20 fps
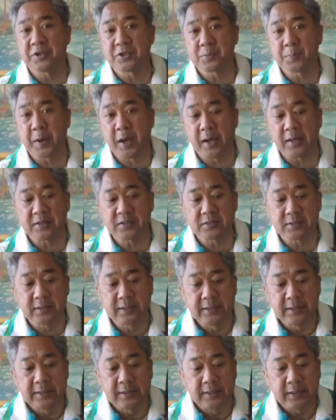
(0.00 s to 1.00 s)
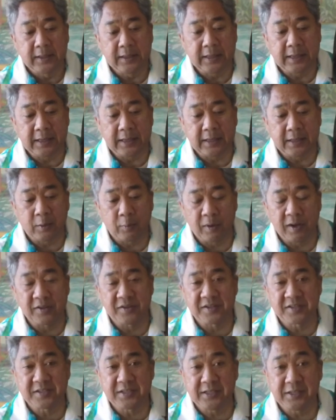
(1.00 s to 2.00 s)
of spots uh, around
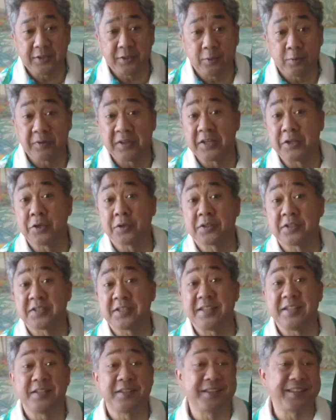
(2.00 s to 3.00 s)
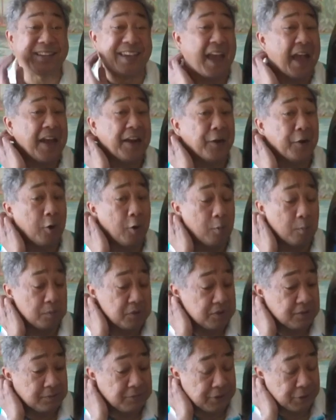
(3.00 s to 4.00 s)
the city too. And they took us into the
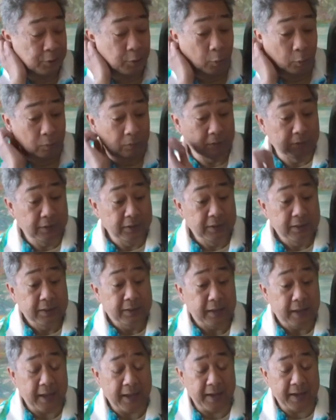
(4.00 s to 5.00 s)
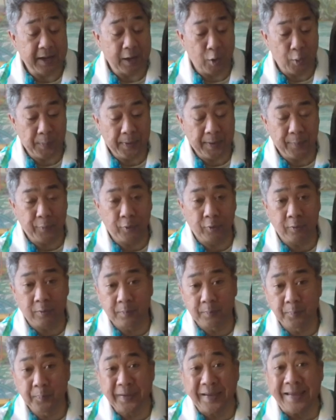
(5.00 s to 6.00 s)
catacombs too. And I
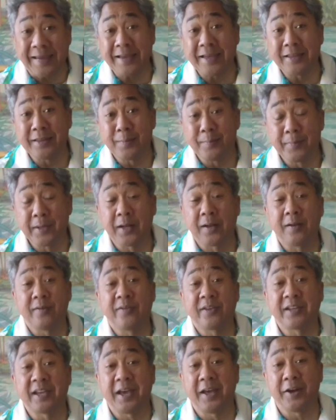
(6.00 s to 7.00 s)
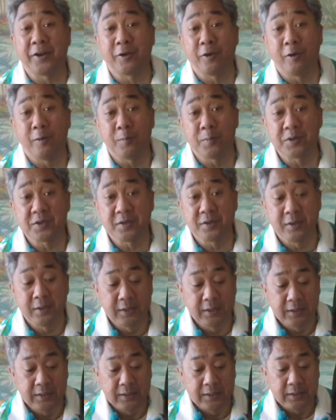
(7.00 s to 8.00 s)
remember being in the middle of the catacombs,
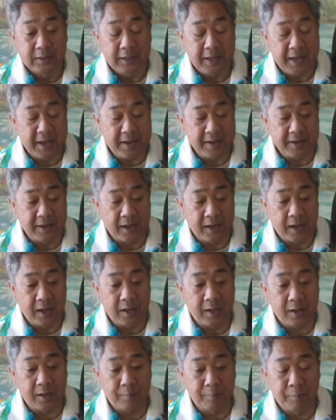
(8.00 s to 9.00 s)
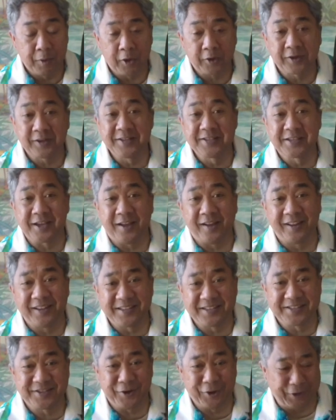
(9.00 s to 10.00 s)
and uh, Mark Gonzalez
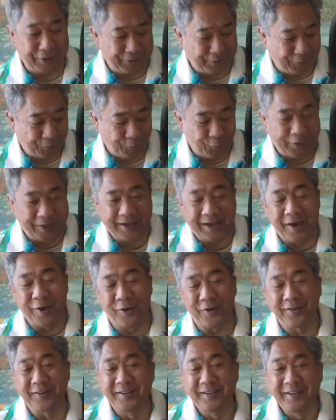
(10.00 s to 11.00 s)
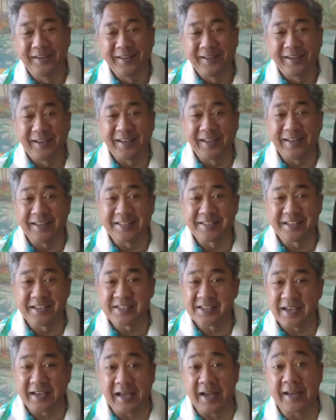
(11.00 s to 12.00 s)
started to freak out, and he
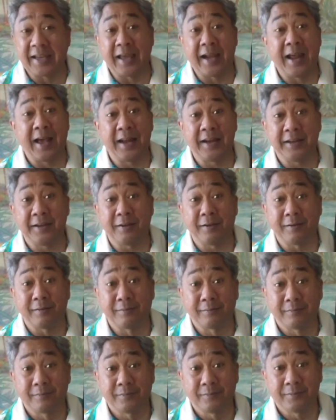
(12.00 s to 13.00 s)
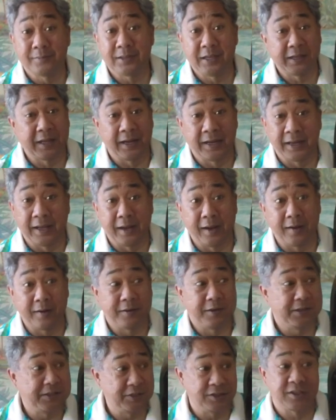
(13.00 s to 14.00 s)
says, "I got to get out of here." I gotta get out
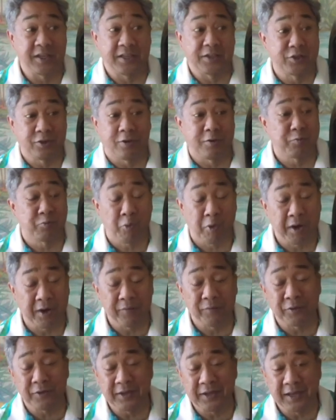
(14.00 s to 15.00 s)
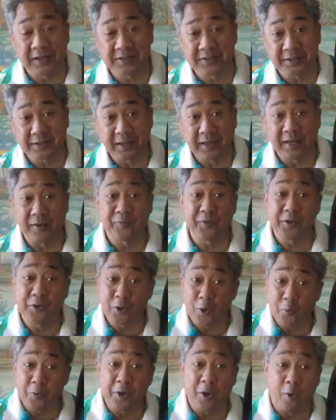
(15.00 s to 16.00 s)
of here. just like starts running for the exit. And if you
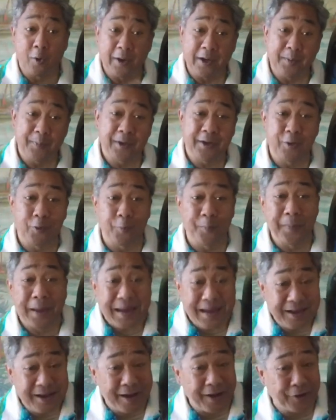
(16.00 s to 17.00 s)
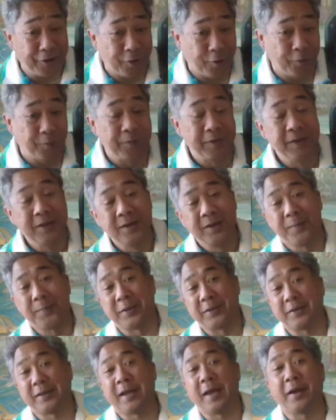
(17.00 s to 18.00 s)
don't know, anybody who may not know
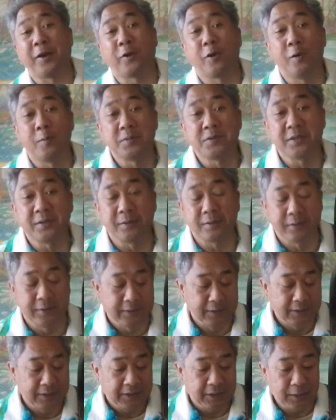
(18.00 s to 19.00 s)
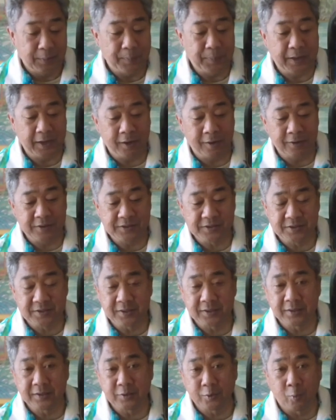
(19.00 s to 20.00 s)
about the catacombs in, in Paris,
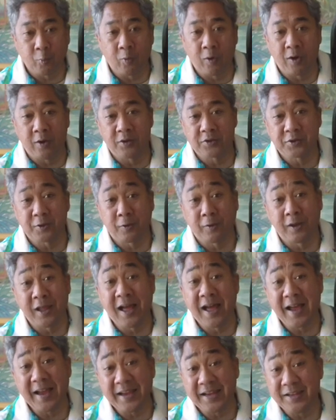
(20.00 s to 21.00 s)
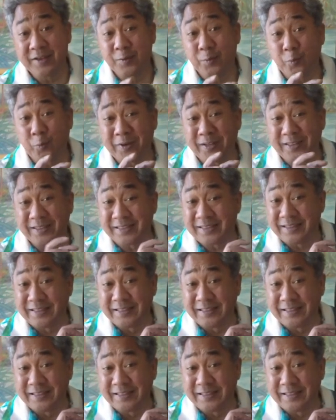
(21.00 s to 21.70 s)
the, the walls are lined with